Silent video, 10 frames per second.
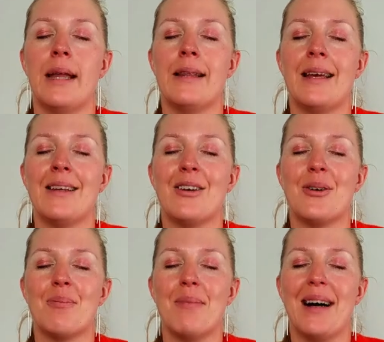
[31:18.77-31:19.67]
And then
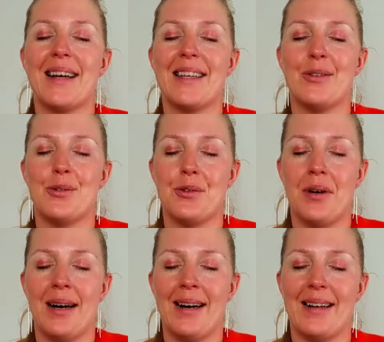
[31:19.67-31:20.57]
come back into
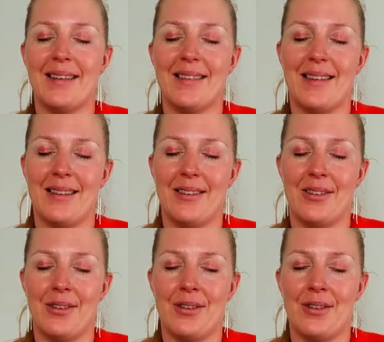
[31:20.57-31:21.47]
your heart
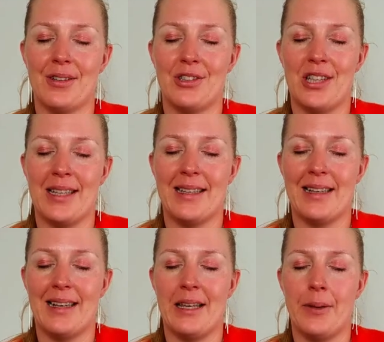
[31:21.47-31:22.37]
center
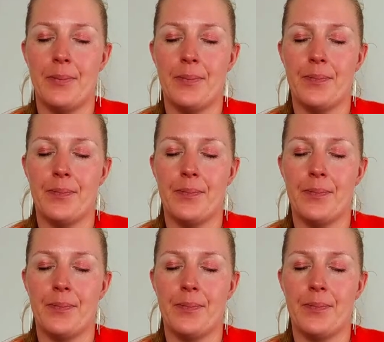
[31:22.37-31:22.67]
gently.